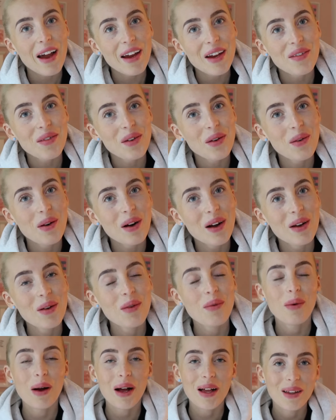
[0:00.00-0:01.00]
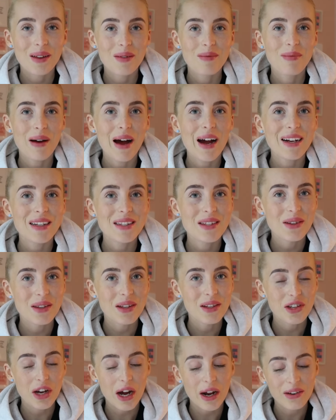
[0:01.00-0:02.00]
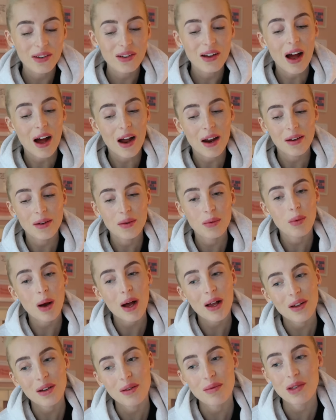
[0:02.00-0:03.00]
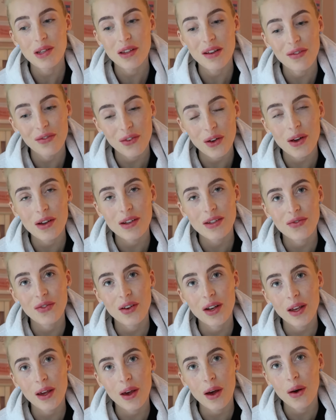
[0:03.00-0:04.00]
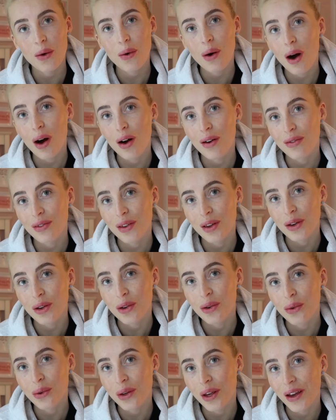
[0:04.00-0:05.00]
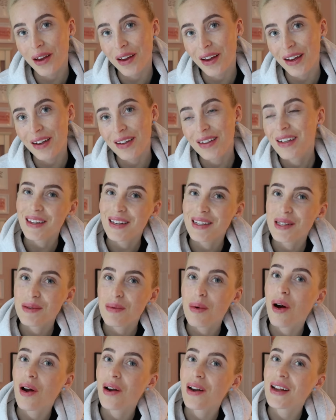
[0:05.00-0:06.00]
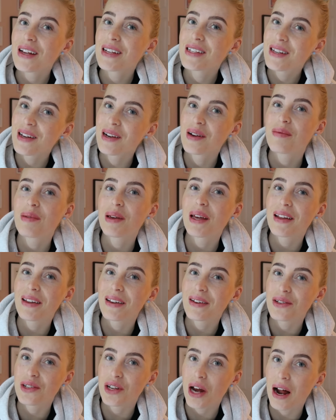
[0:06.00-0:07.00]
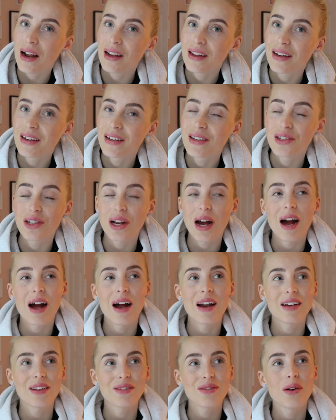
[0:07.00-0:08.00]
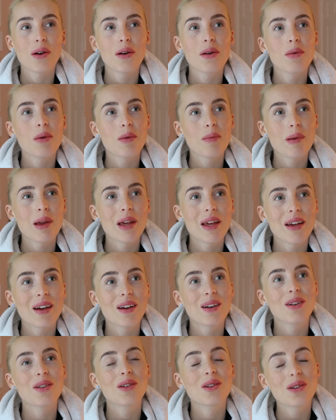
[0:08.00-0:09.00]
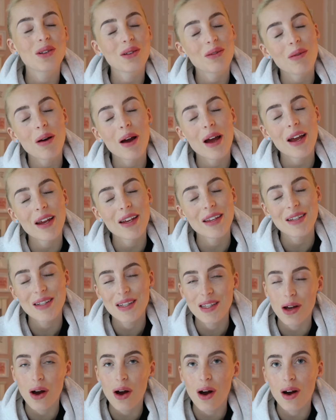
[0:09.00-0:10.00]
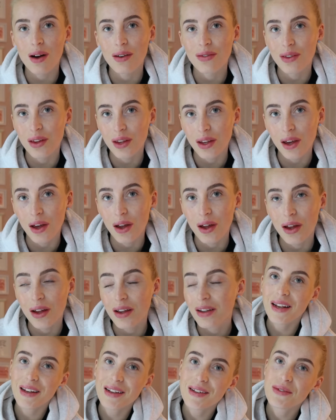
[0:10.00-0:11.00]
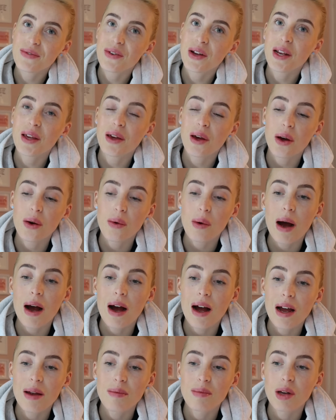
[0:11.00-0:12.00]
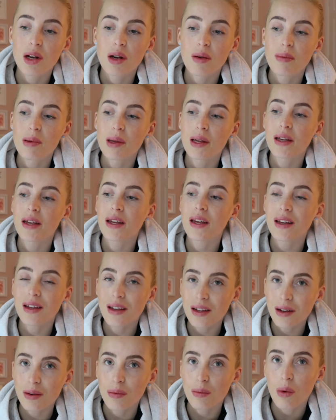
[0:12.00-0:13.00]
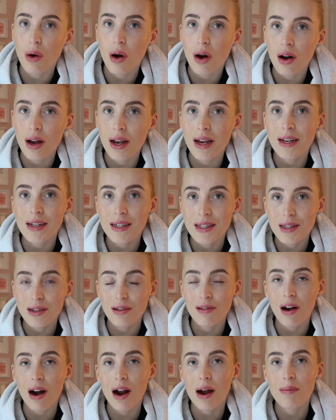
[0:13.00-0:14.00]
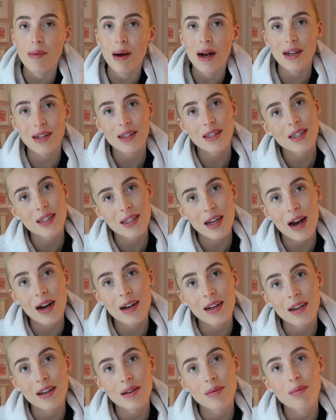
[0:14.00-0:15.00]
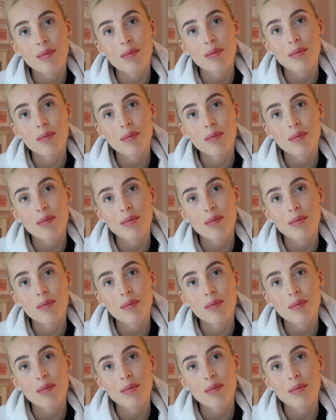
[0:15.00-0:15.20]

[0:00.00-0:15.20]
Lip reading: everyone, welcome back to the channel and welcome to the first video of the new year. This one is going to be a little challenge and I thought it would be a good way to start off the year. In this video, I'm going to be eating what Instagram has decided